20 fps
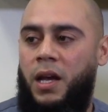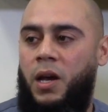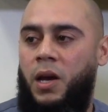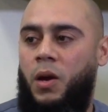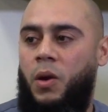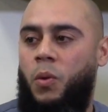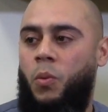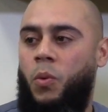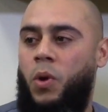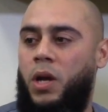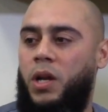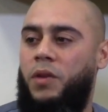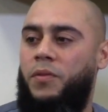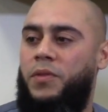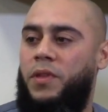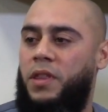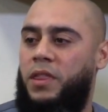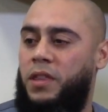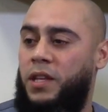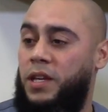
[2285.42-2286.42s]
One of
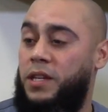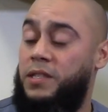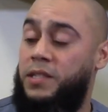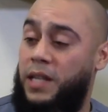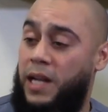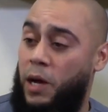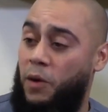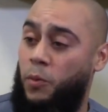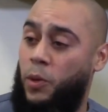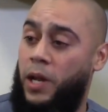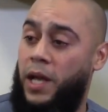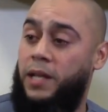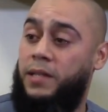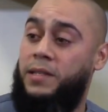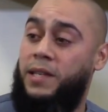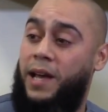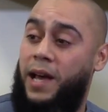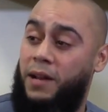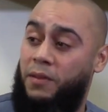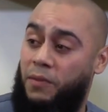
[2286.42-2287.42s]
the things that I would like
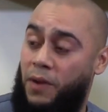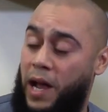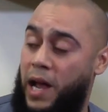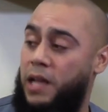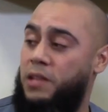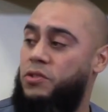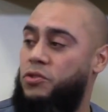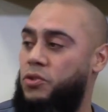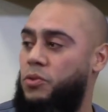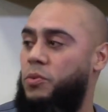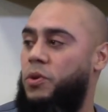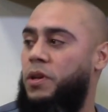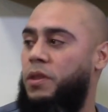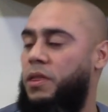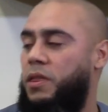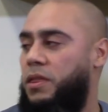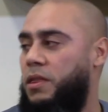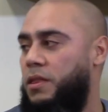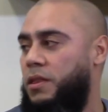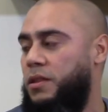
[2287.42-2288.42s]
to advise you with,
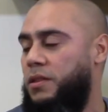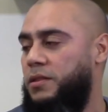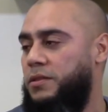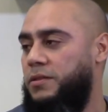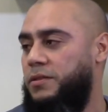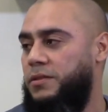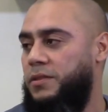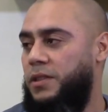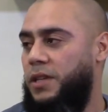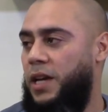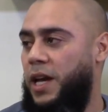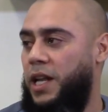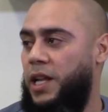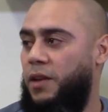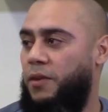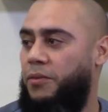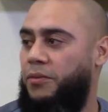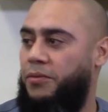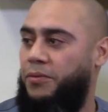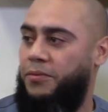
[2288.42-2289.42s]
and
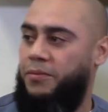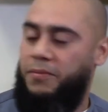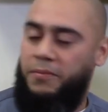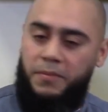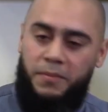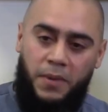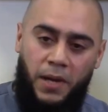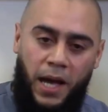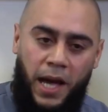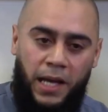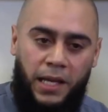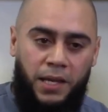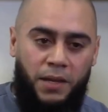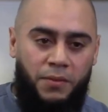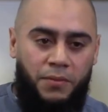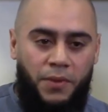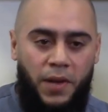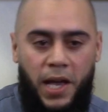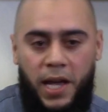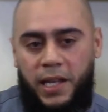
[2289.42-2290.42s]
if I
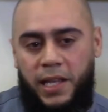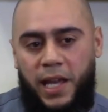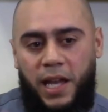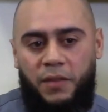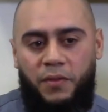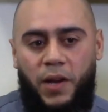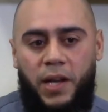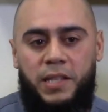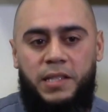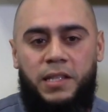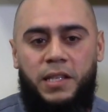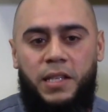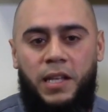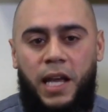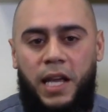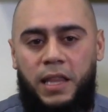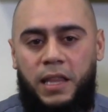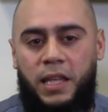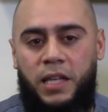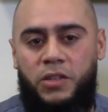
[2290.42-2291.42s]
give any advice
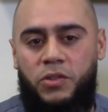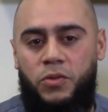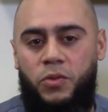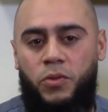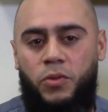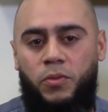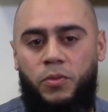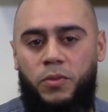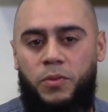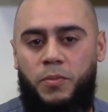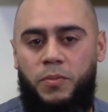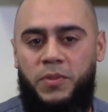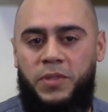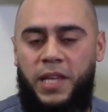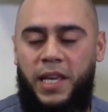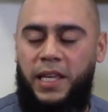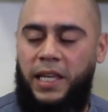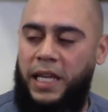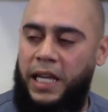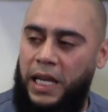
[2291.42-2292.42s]
tonight that you
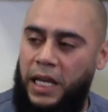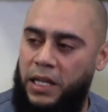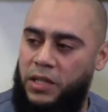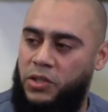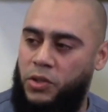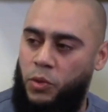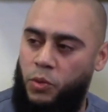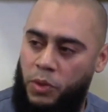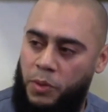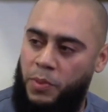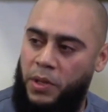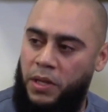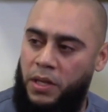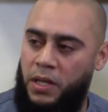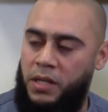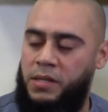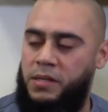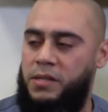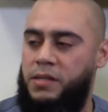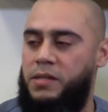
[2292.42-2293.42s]
take heed to, would be
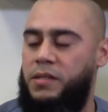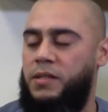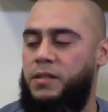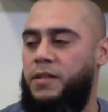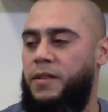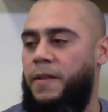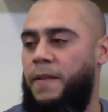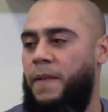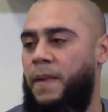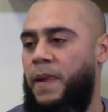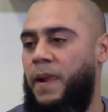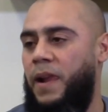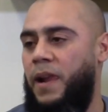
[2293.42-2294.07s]
this.